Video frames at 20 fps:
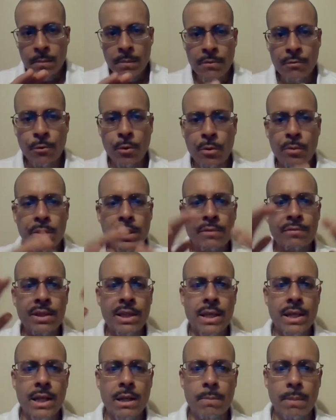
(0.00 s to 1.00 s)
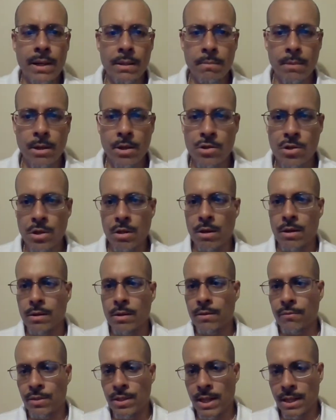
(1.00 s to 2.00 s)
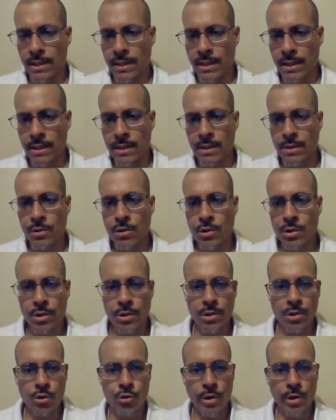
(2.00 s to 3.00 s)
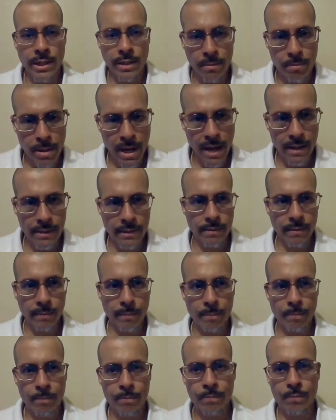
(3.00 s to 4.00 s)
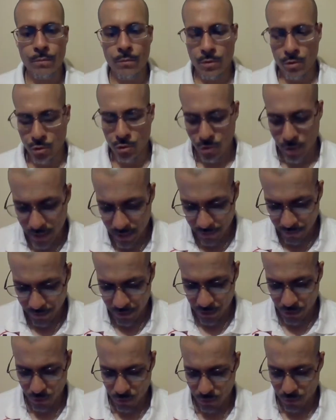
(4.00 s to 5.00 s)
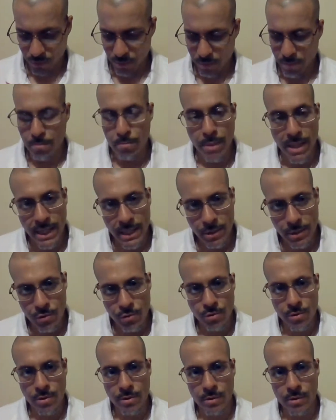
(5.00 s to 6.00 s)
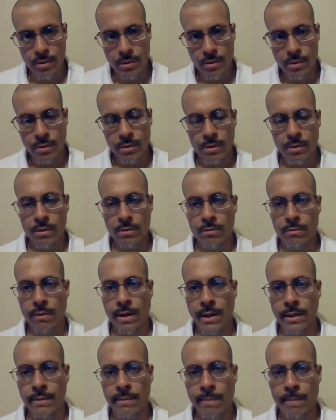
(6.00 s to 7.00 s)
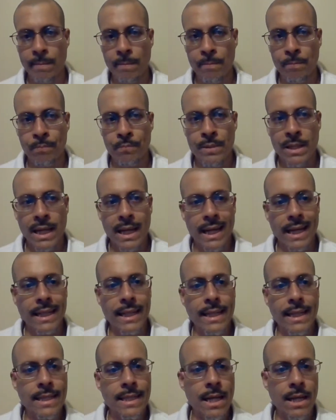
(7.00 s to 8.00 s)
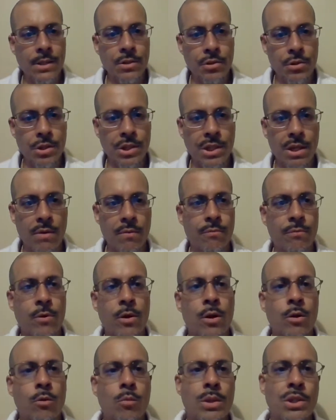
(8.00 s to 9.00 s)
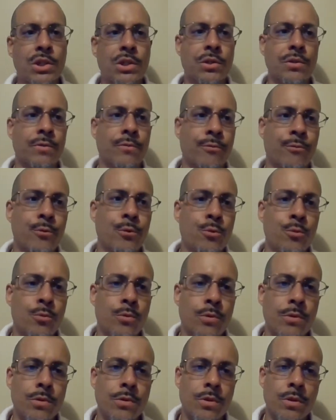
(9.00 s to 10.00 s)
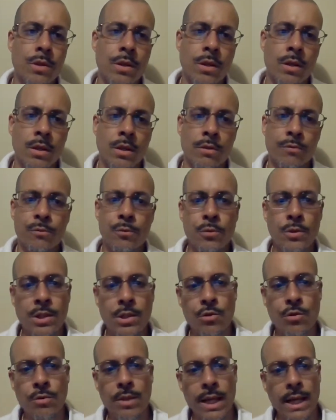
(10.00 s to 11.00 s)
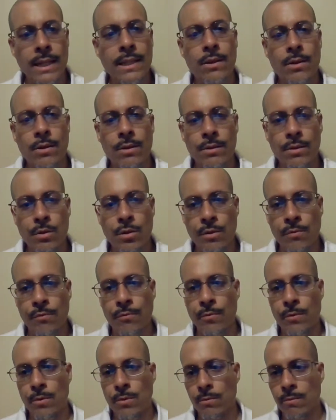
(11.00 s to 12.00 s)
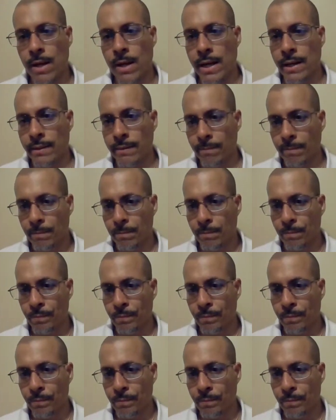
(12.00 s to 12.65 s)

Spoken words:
before we even think about a martial art, if you're not there, then you start to train the body, train the physical, make it stronger, right? And then test yourself with certain foods, the foods that you like that aren't good for you, right?